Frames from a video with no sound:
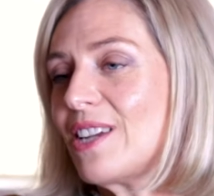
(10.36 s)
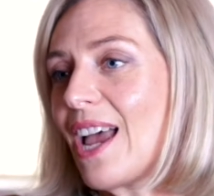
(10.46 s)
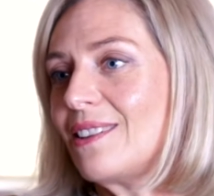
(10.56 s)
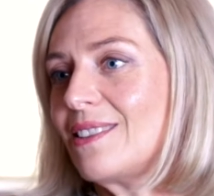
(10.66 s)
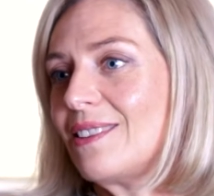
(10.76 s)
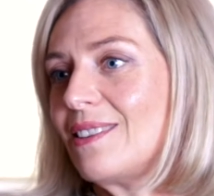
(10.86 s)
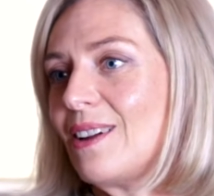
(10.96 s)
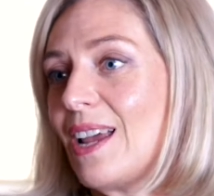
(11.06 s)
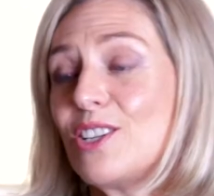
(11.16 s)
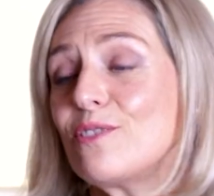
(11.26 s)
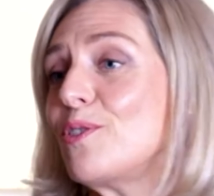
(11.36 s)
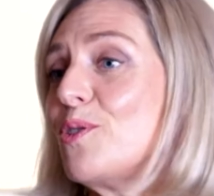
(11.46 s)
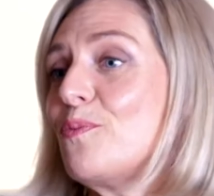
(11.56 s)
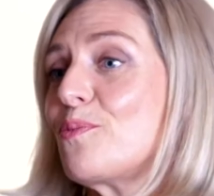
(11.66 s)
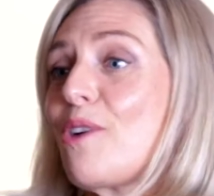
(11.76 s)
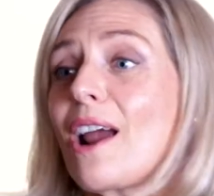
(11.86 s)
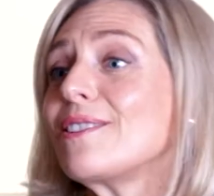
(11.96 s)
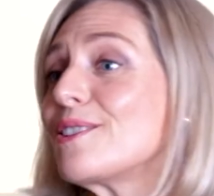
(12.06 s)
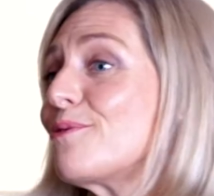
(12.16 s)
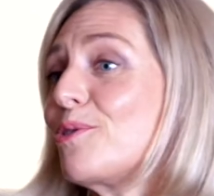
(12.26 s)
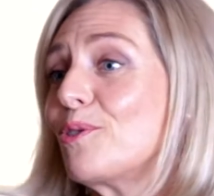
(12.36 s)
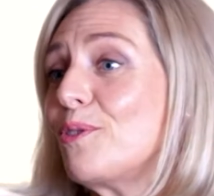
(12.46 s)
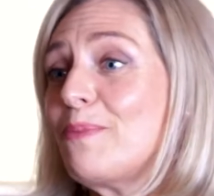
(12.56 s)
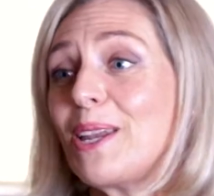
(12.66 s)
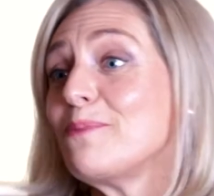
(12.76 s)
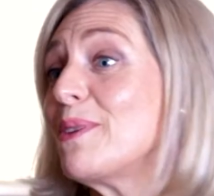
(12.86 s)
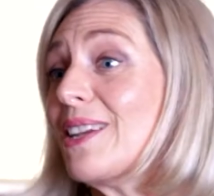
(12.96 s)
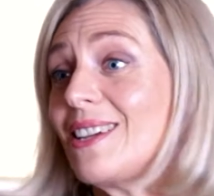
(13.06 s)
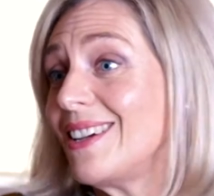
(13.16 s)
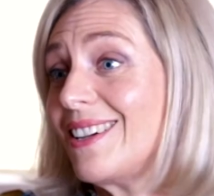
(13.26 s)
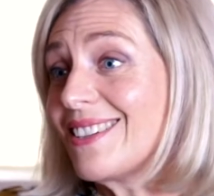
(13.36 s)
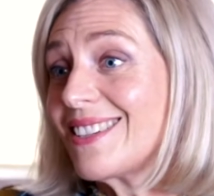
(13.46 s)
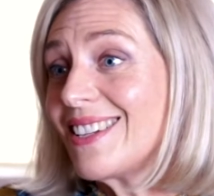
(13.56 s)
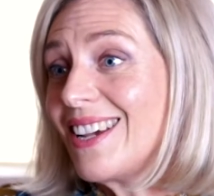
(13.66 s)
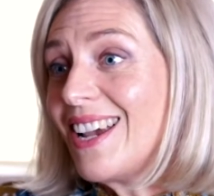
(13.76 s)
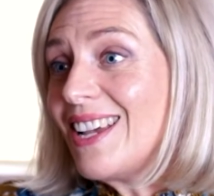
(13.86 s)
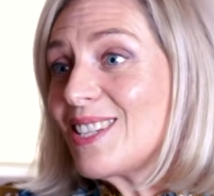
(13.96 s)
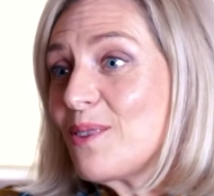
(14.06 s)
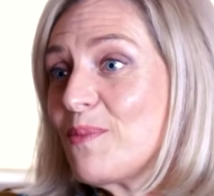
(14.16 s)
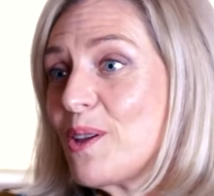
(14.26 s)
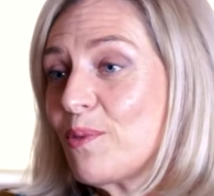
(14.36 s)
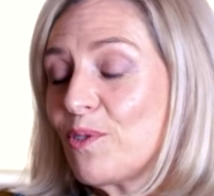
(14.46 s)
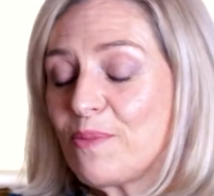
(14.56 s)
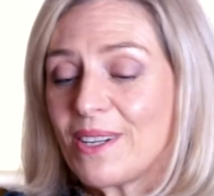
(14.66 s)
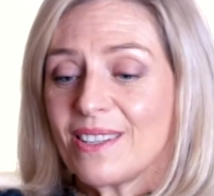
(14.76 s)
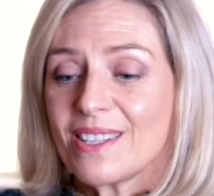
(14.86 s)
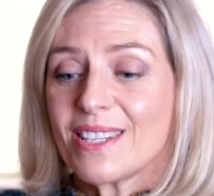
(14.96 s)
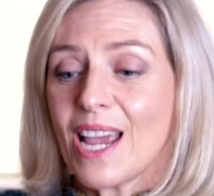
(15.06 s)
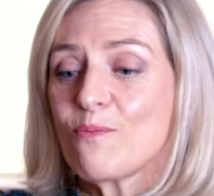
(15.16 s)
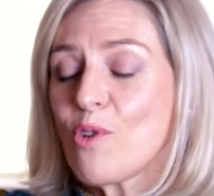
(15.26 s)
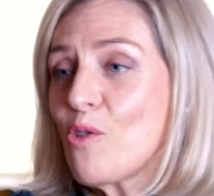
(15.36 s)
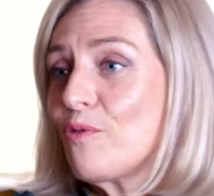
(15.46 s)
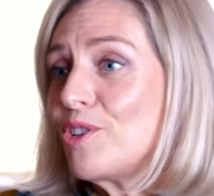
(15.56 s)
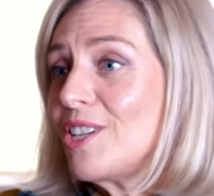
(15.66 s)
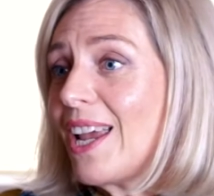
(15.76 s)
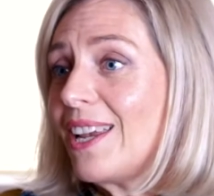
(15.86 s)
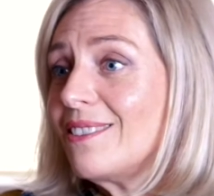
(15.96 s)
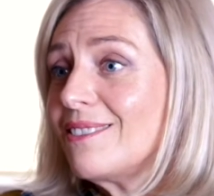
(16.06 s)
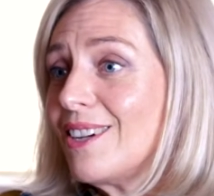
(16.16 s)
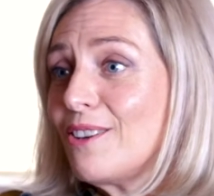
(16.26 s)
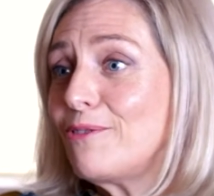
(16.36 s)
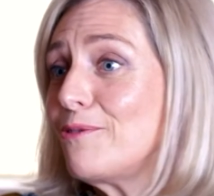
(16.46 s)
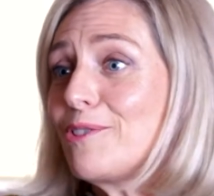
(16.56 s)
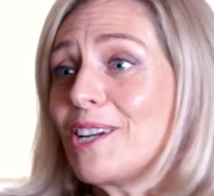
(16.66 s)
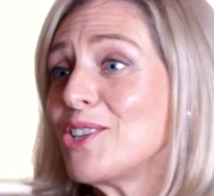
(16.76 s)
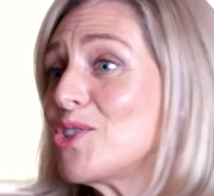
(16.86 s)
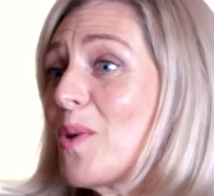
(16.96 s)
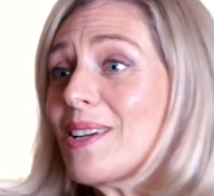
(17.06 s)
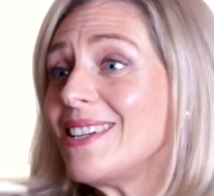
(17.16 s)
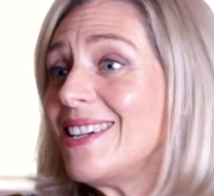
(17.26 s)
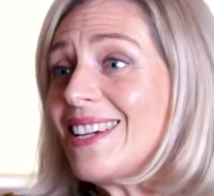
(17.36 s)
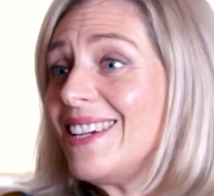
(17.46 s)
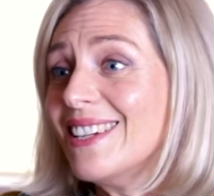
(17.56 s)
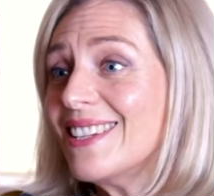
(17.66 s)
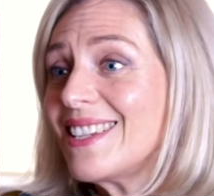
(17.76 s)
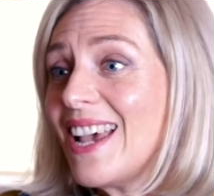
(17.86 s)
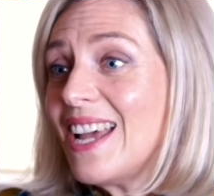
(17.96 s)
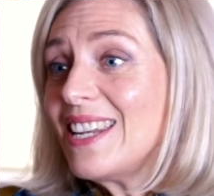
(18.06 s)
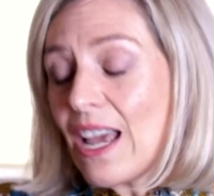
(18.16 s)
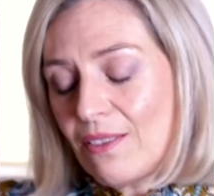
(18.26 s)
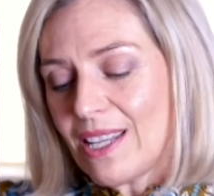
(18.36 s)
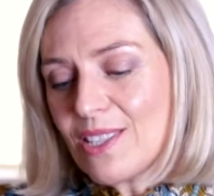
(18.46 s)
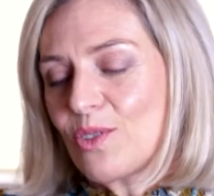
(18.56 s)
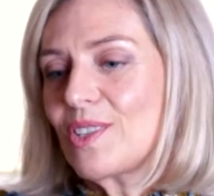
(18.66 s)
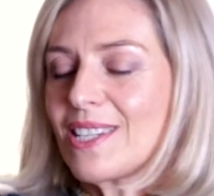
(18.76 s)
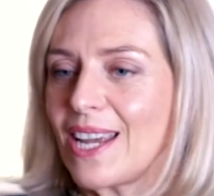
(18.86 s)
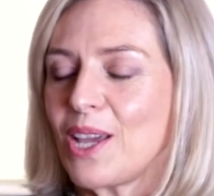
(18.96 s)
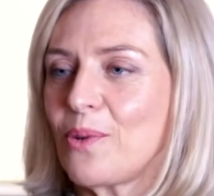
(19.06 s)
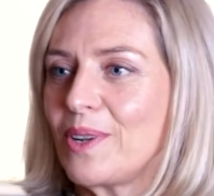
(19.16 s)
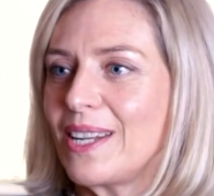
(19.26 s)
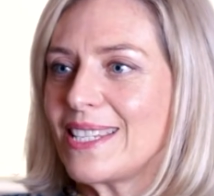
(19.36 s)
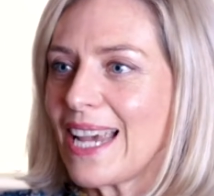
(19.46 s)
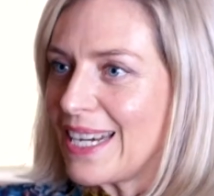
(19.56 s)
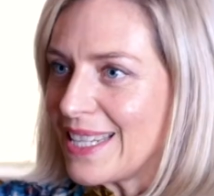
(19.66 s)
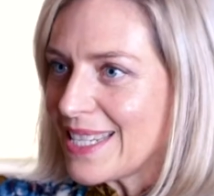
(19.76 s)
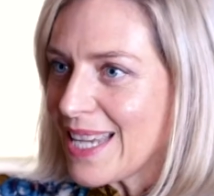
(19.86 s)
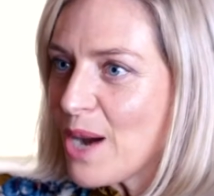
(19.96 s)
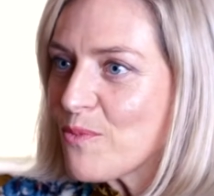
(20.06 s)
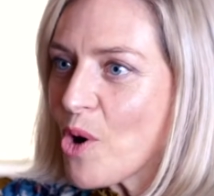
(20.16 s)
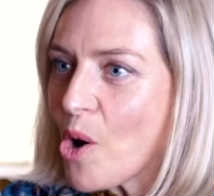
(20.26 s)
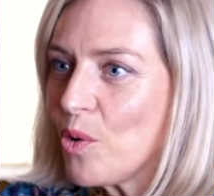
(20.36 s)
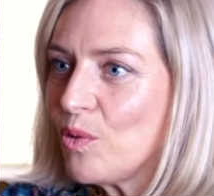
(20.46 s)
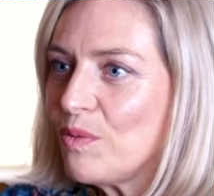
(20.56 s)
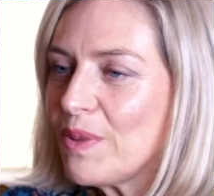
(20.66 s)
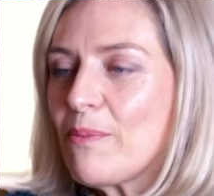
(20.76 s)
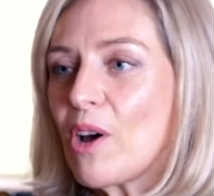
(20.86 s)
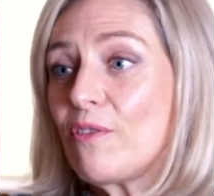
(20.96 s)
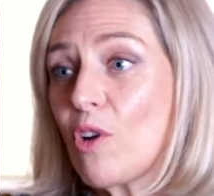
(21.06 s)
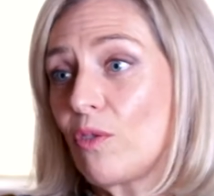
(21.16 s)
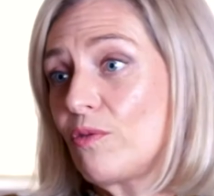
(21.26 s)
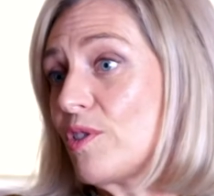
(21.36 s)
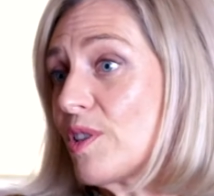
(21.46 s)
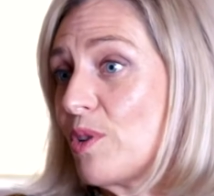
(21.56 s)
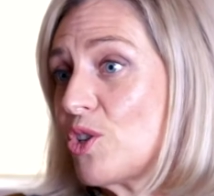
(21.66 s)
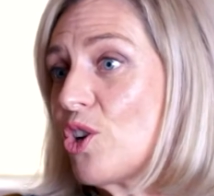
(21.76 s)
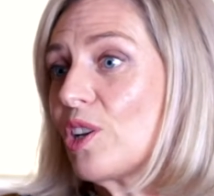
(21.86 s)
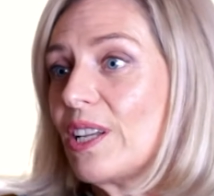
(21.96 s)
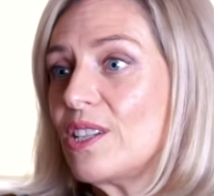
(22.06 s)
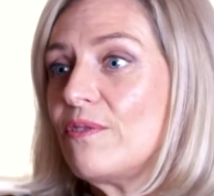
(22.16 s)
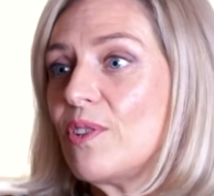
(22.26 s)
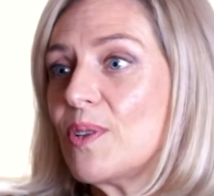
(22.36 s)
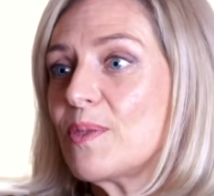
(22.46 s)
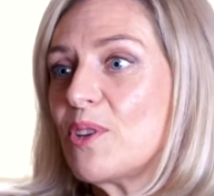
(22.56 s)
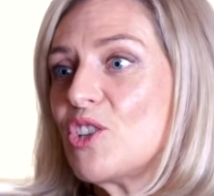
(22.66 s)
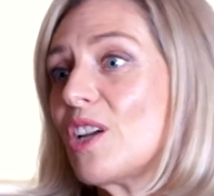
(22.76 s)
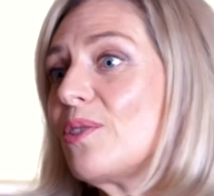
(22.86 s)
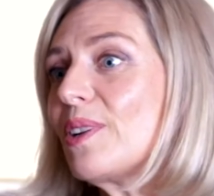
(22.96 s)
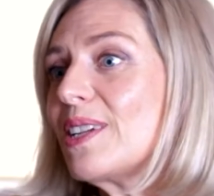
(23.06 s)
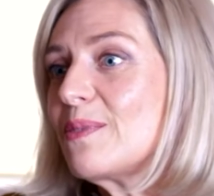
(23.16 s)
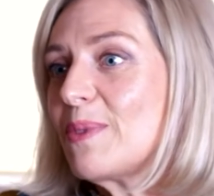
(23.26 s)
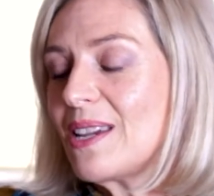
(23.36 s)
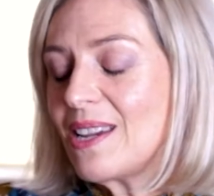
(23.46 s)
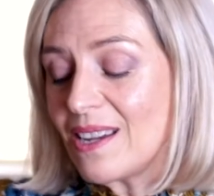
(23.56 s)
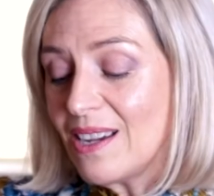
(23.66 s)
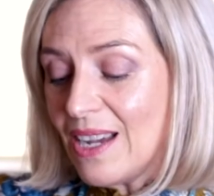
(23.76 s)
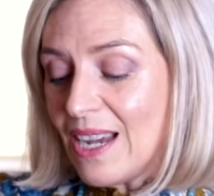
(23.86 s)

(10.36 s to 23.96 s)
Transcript: had interview practice for many, many years. Some people have been in the same role for 10, 15, 20 years. Now, that's not to say they were in exactly the same role. They might have gone for some internal interviews, but generally speaking,